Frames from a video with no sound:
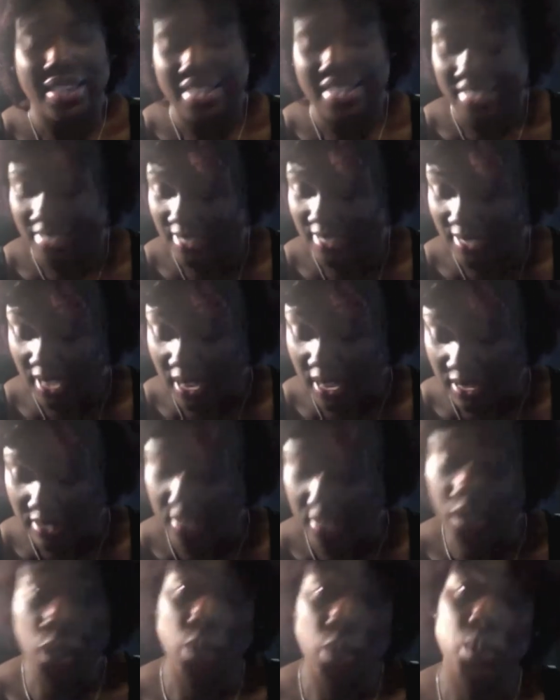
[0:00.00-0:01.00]
Yeah,
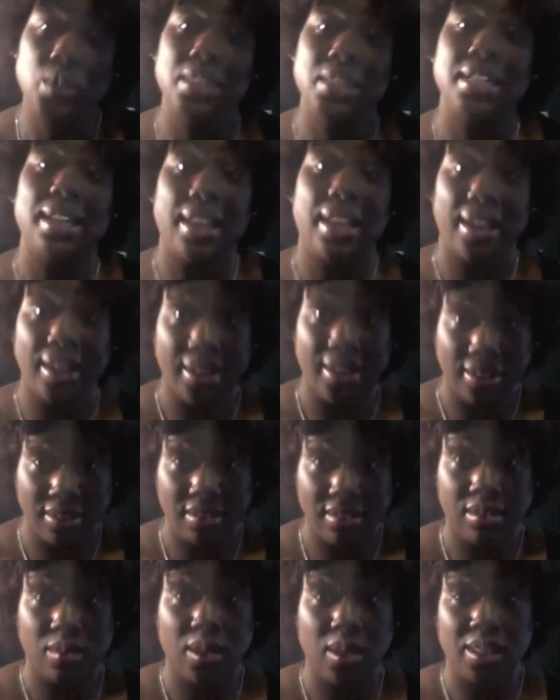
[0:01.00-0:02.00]
so today,
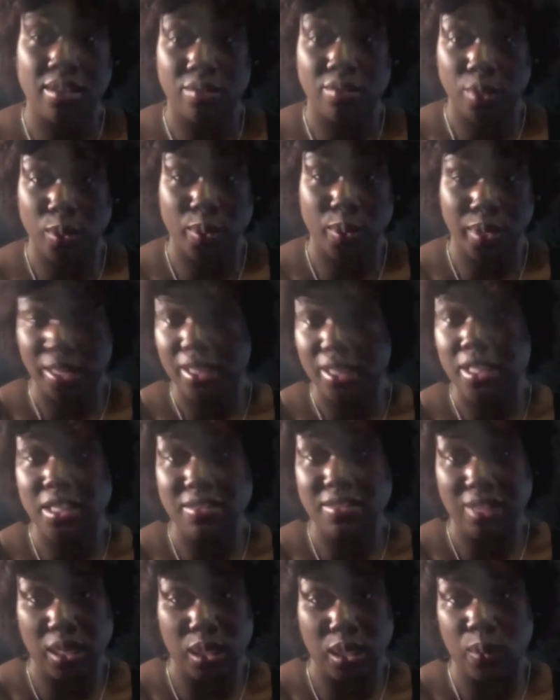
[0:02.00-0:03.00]
while I'm recording this
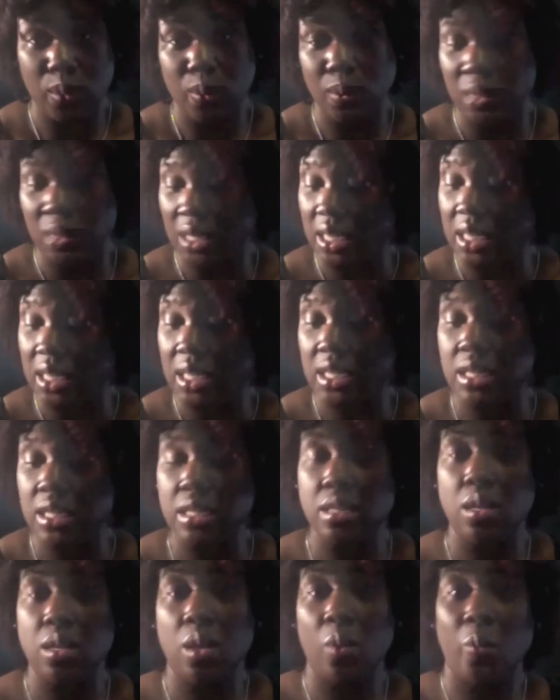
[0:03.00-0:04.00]
video, is
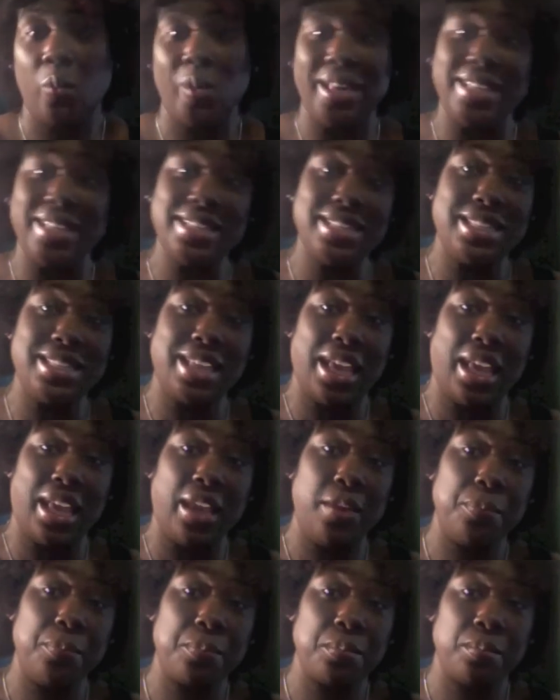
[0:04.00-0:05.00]
Wednesday,
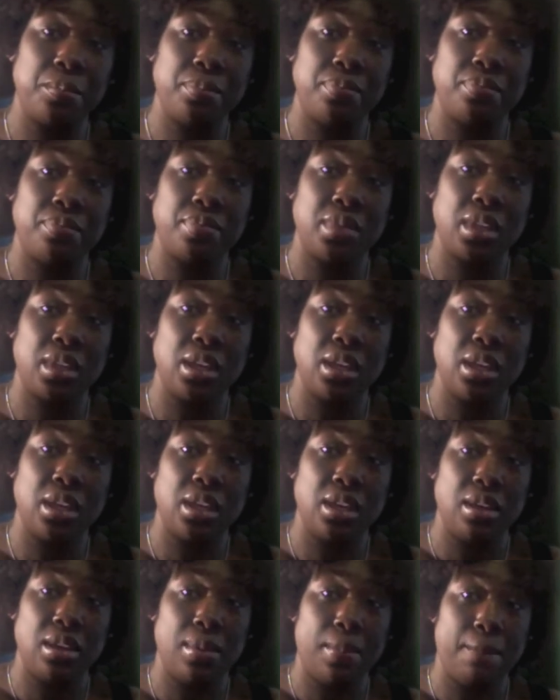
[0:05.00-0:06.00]

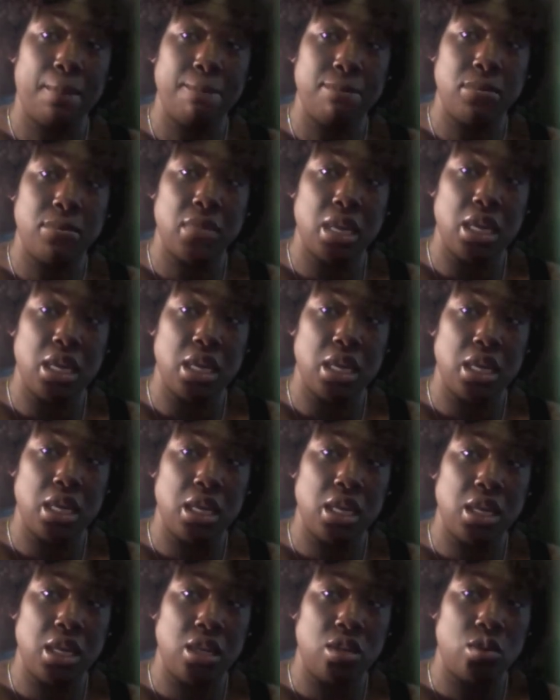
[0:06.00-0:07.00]

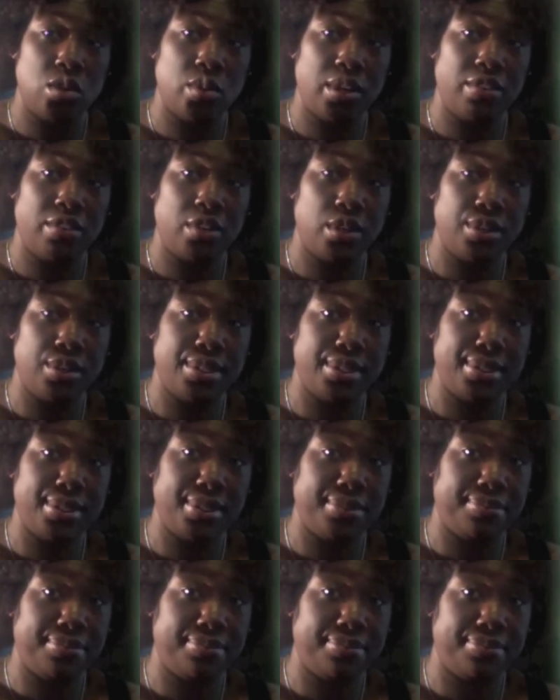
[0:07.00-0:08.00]
May 21st.
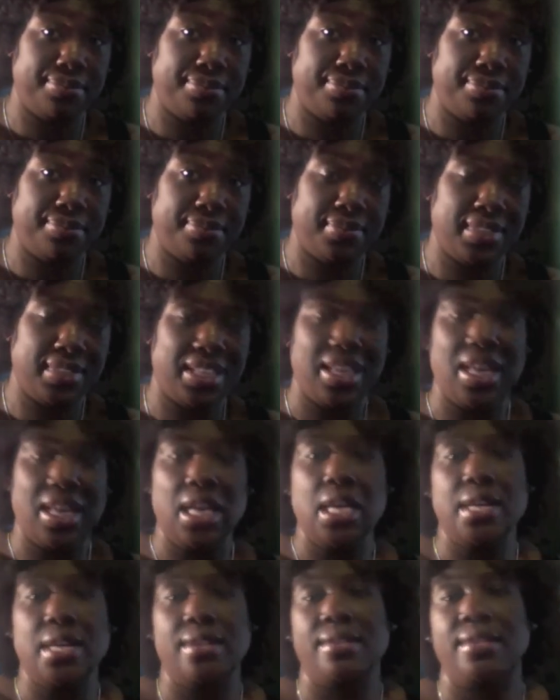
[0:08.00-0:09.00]

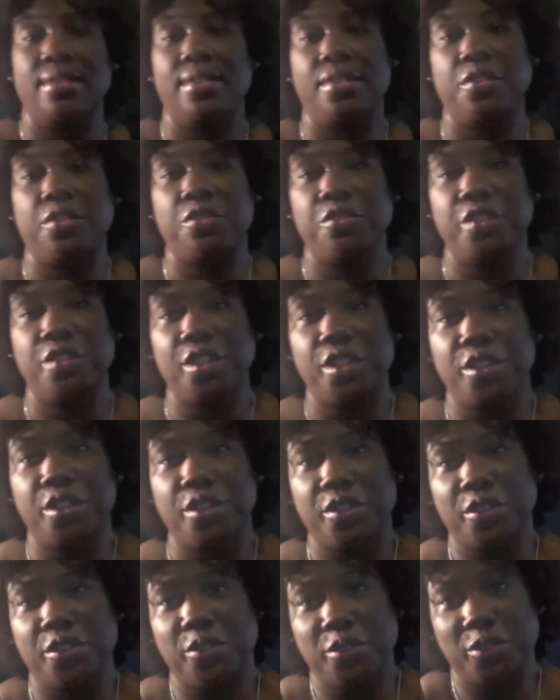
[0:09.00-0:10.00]
Don't really
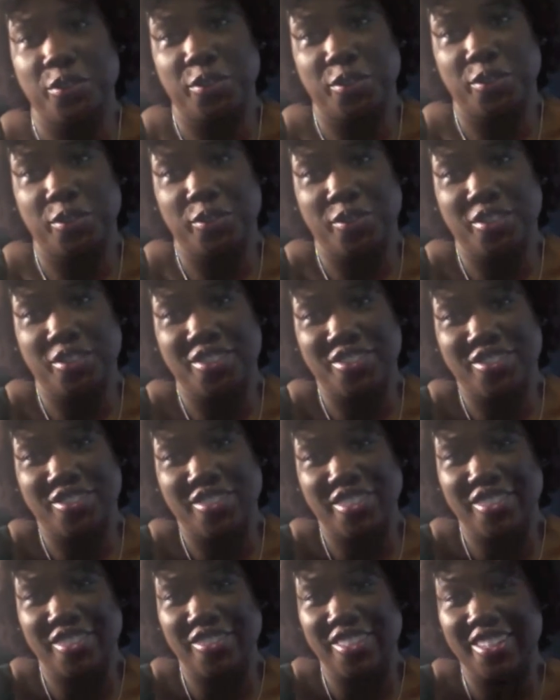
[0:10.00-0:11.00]
know
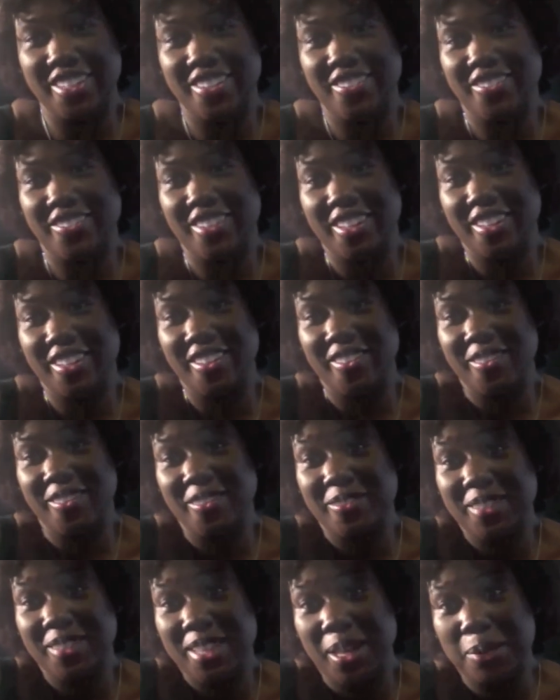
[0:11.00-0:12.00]
when the video will
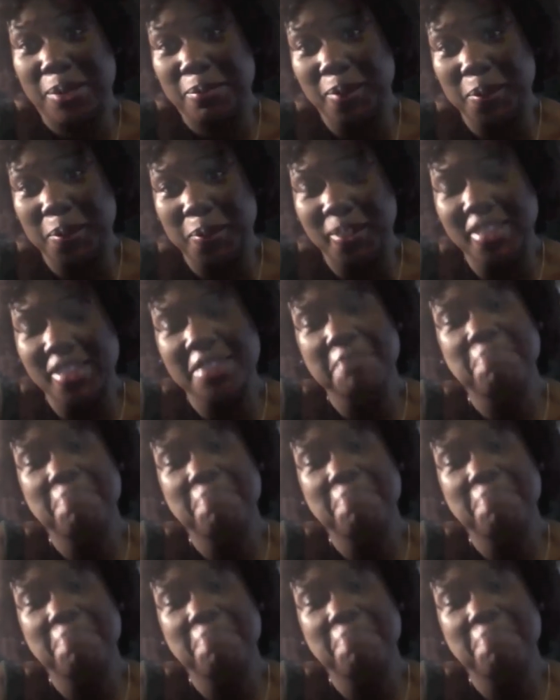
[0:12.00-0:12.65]
be uploaded.